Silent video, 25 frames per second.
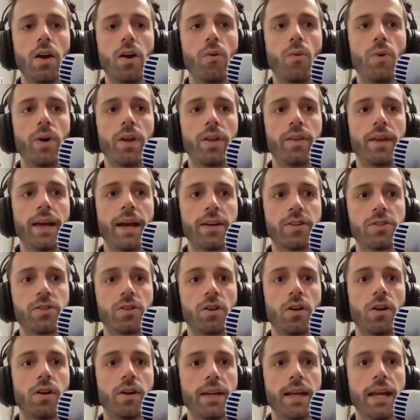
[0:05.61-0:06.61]
with
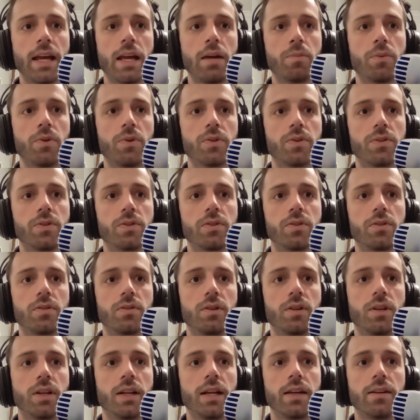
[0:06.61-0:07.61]
XLR cables
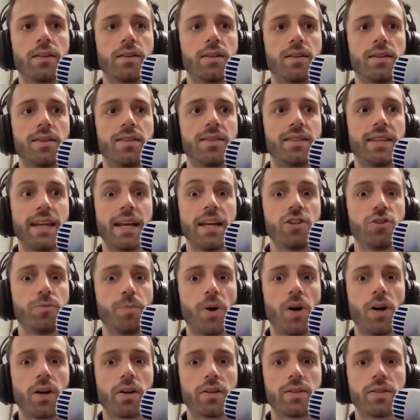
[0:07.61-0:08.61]
connected to stage
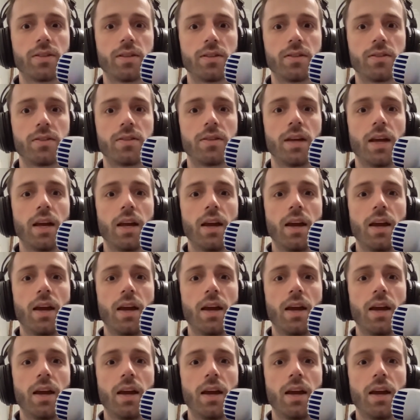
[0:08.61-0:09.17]
boxes